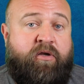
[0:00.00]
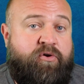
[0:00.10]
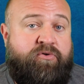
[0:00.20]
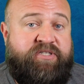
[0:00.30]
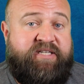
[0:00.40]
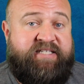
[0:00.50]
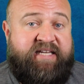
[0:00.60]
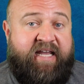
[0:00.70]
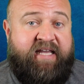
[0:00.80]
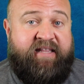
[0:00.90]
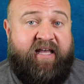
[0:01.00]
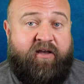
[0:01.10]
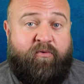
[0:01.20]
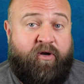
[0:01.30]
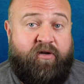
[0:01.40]
Who's to say
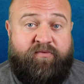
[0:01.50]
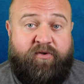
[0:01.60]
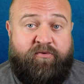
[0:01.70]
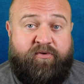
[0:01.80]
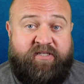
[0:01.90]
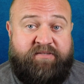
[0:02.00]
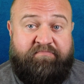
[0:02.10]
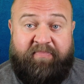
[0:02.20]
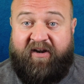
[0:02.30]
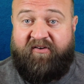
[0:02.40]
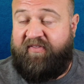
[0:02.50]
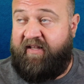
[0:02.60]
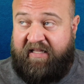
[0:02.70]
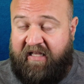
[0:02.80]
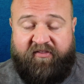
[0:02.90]
that one of you is better than
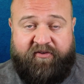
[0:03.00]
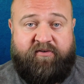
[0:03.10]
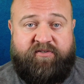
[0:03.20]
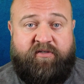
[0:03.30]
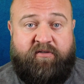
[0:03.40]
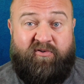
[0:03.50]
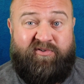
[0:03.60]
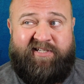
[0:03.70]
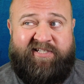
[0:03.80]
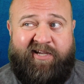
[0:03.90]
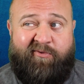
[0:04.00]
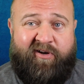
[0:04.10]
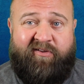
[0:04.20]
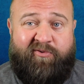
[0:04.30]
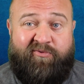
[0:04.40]
the others? Who's to say
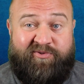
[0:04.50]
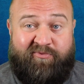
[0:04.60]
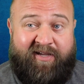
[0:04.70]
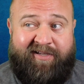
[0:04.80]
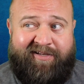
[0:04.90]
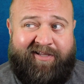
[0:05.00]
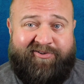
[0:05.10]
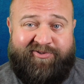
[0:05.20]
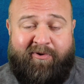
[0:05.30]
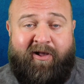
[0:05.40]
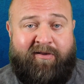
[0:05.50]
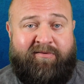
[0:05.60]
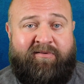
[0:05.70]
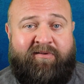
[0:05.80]
one of you is right and the other is wrong?